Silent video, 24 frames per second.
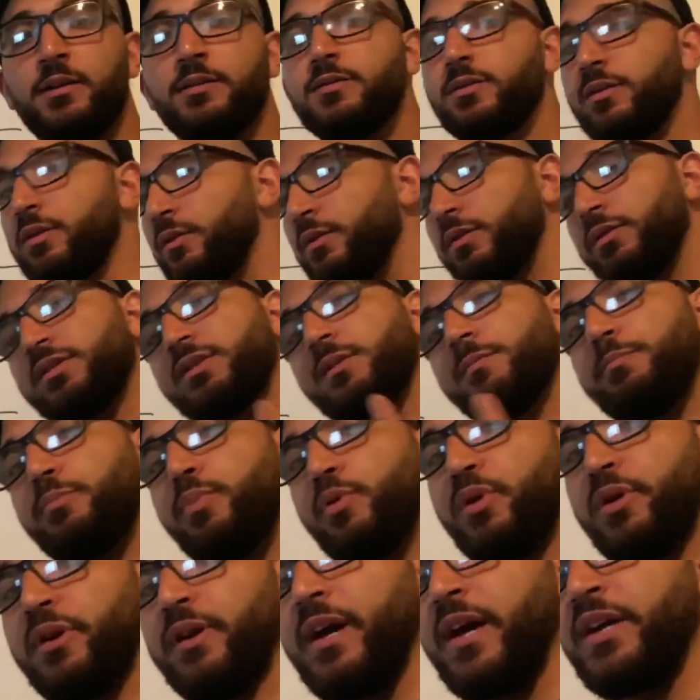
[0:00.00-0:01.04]
So some
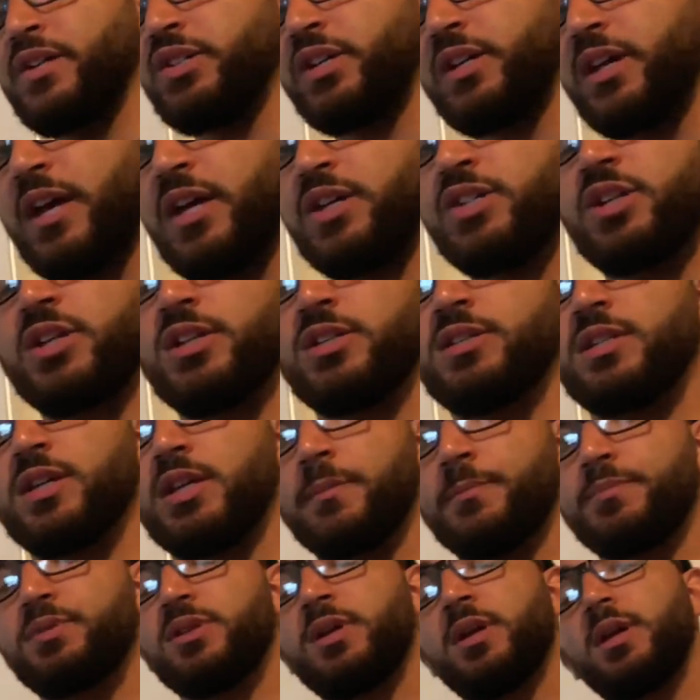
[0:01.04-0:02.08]
important education
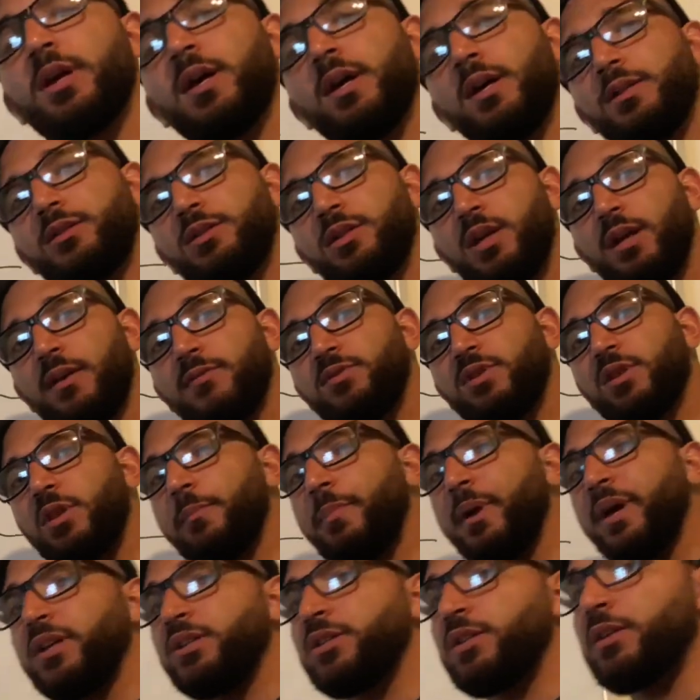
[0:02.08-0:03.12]
tips to give to the
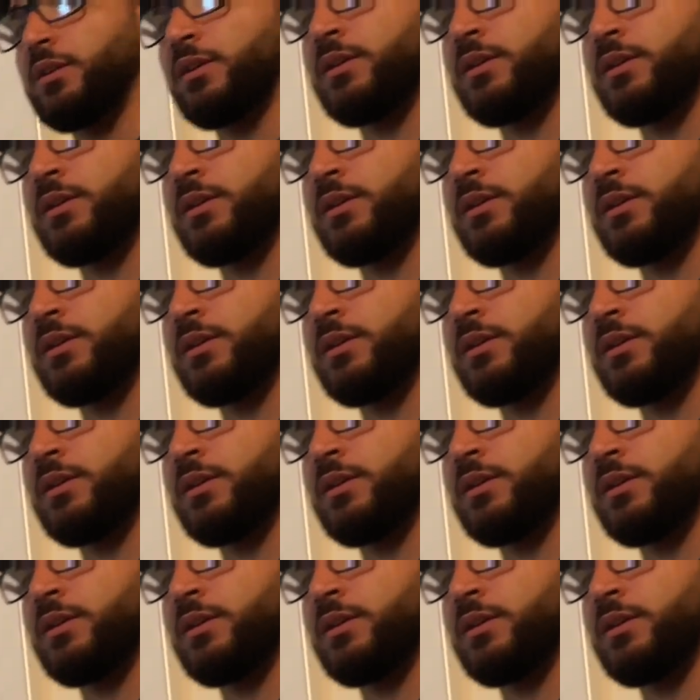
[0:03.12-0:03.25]
patient